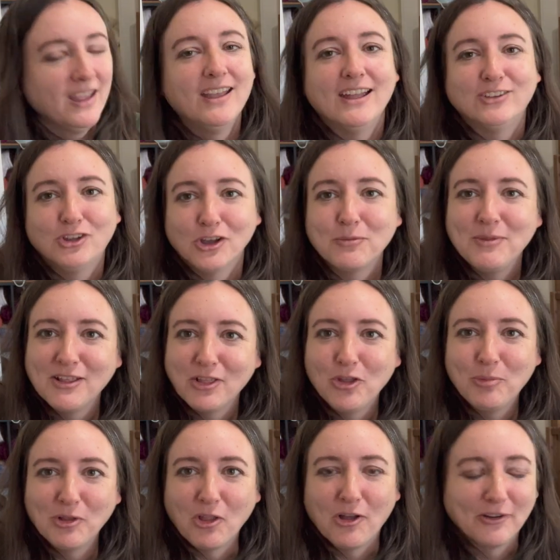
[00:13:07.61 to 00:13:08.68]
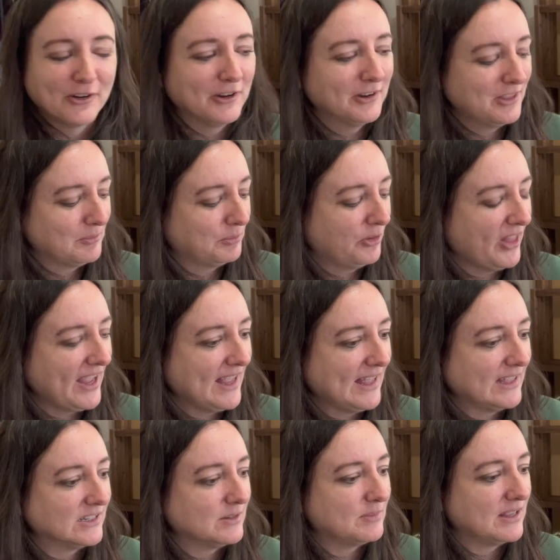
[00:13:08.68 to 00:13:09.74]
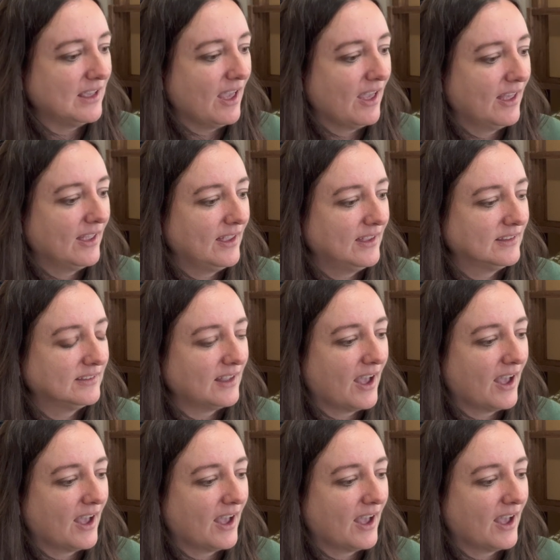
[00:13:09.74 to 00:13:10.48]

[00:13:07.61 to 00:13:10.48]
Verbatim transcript: it took me a little bit longer than planned because